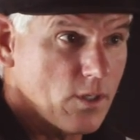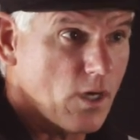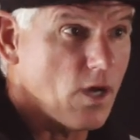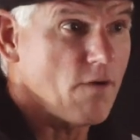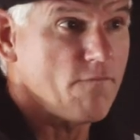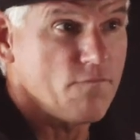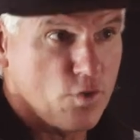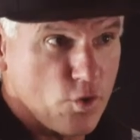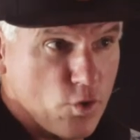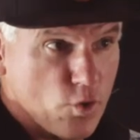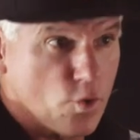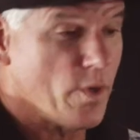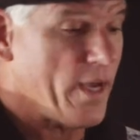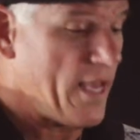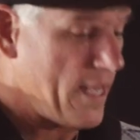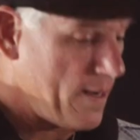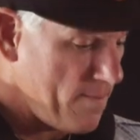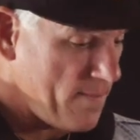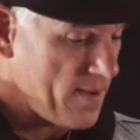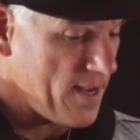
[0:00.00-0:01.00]
of you
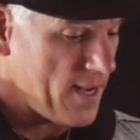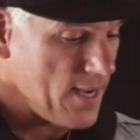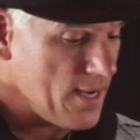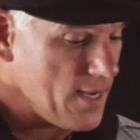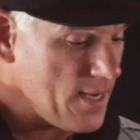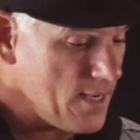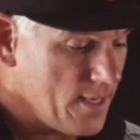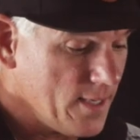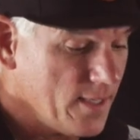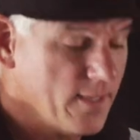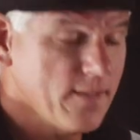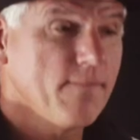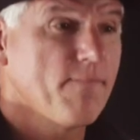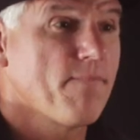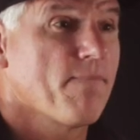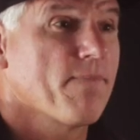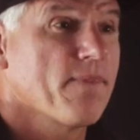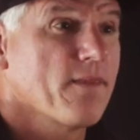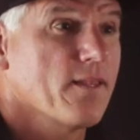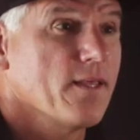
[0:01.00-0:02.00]
and me
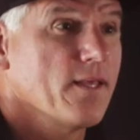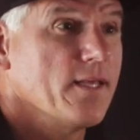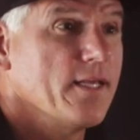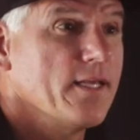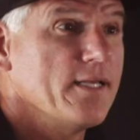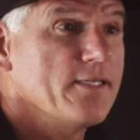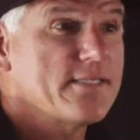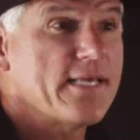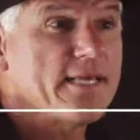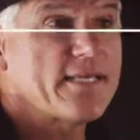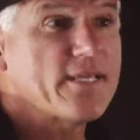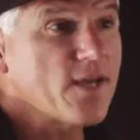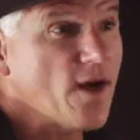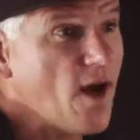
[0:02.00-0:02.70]
is that